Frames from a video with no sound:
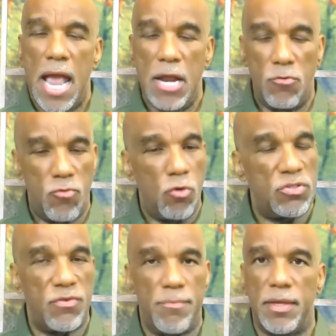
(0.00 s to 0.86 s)
and
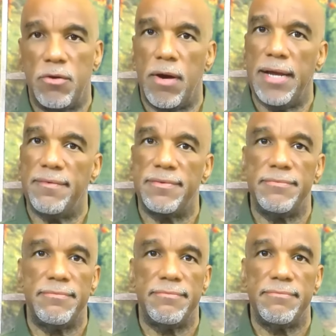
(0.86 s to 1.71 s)
rose from the grave,
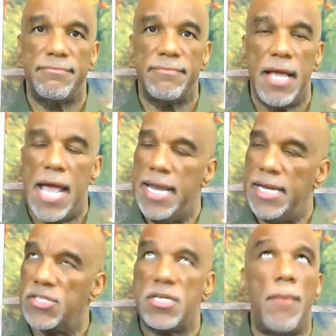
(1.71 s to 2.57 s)
and
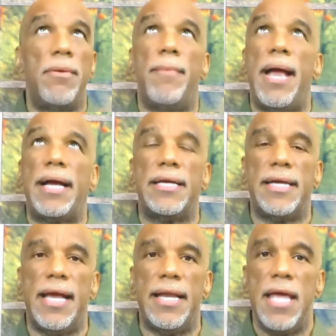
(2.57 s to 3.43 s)
is coming back
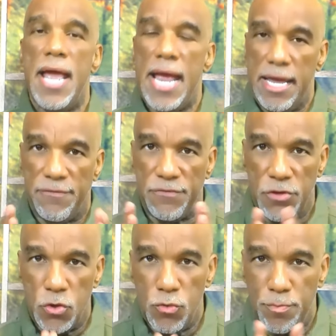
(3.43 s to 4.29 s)
again. If
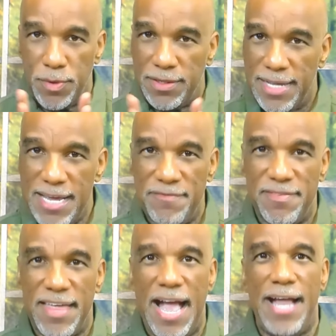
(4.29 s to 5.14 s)
you
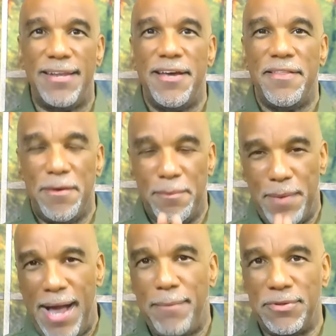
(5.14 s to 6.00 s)
believe that, the
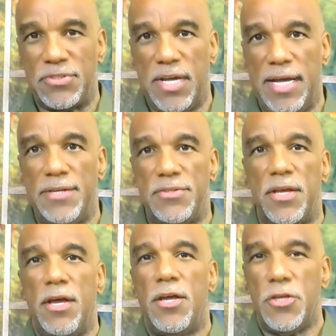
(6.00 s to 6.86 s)
Bible
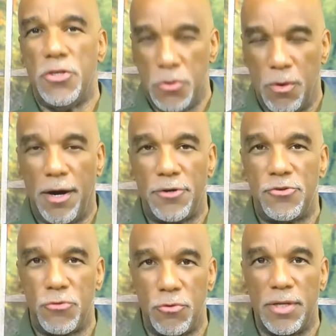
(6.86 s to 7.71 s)
says you are
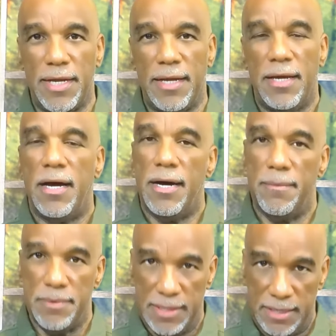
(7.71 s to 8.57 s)
truly
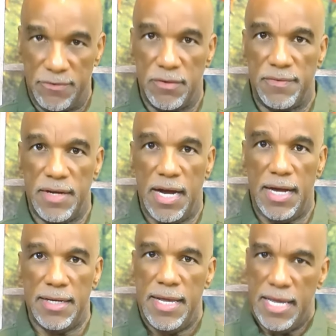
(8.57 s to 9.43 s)
a believer of
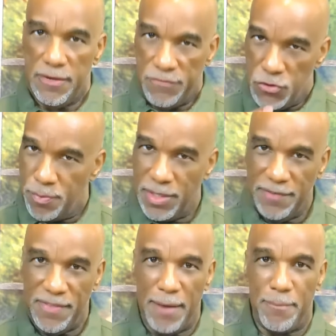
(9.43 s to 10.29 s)
God. If you
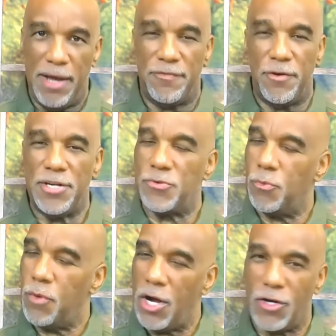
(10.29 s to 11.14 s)
believe that, my friends,
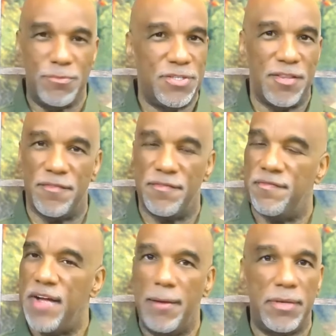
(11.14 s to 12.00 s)
welcome to the
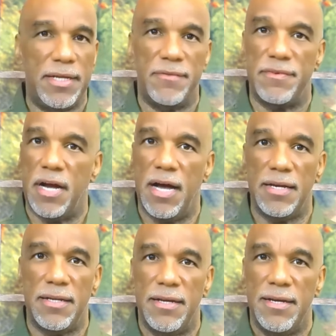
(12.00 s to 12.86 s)
family of
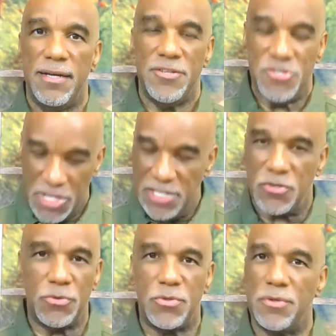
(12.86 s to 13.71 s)
God.
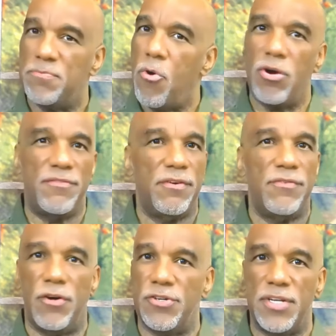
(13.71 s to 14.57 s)
Jesus was born of a
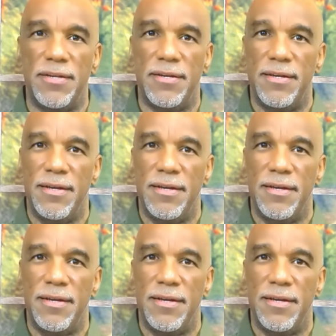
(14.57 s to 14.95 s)
virgin.